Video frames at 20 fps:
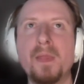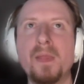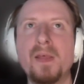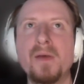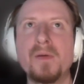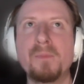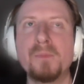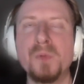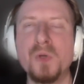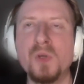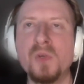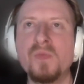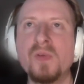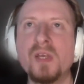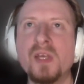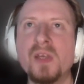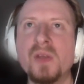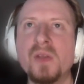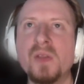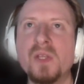a
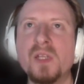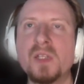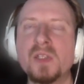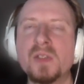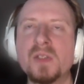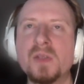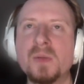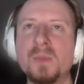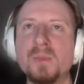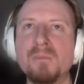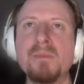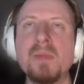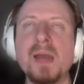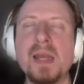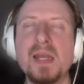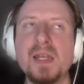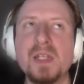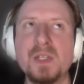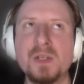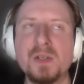movie that's
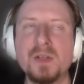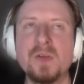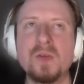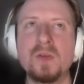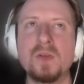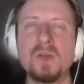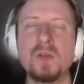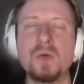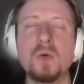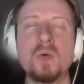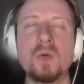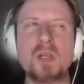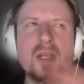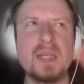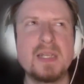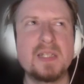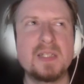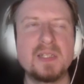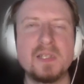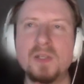made to look, or at
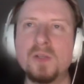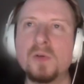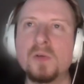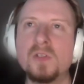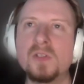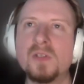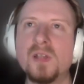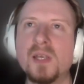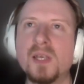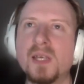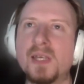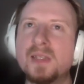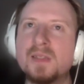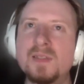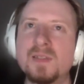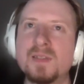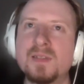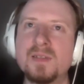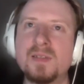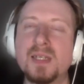least looks like
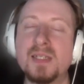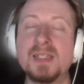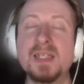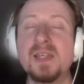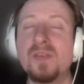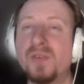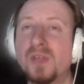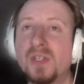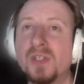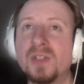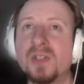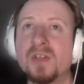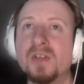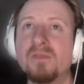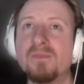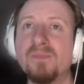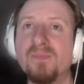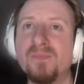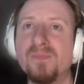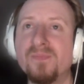it's a TV show.
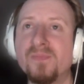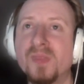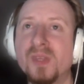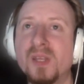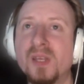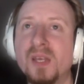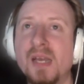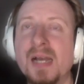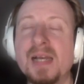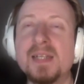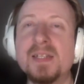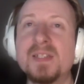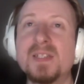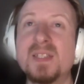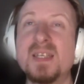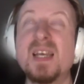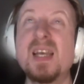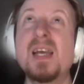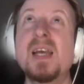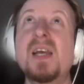Yeah. And
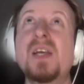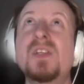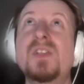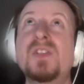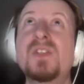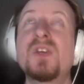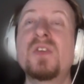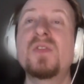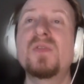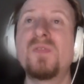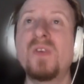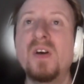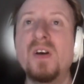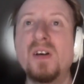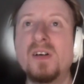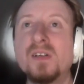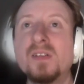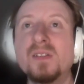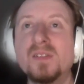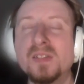so
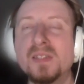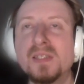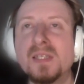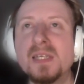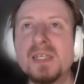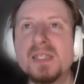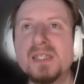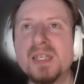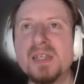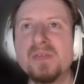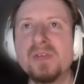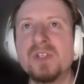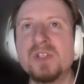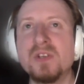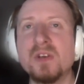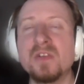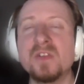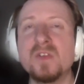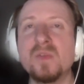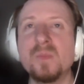far, the TV
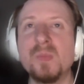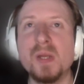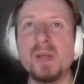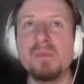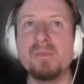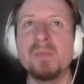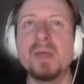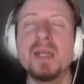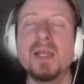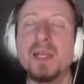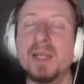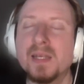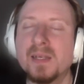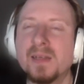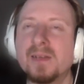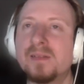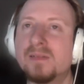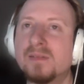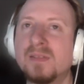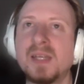shows have been middling
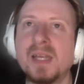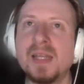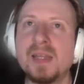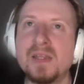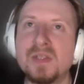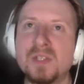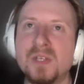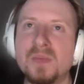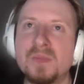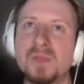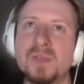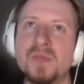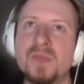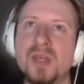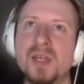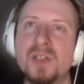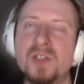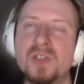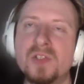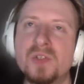in terms of their
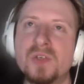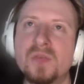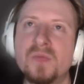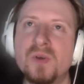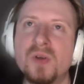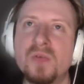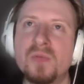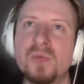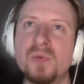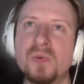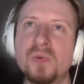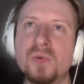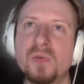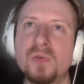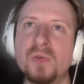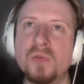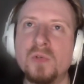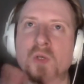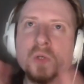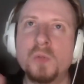just sort of
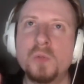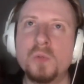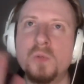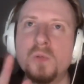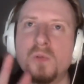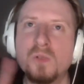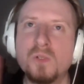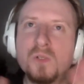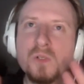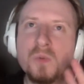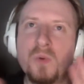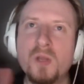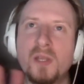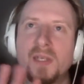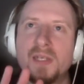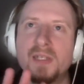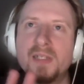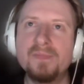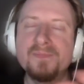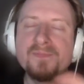overall cool
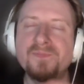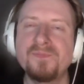quality.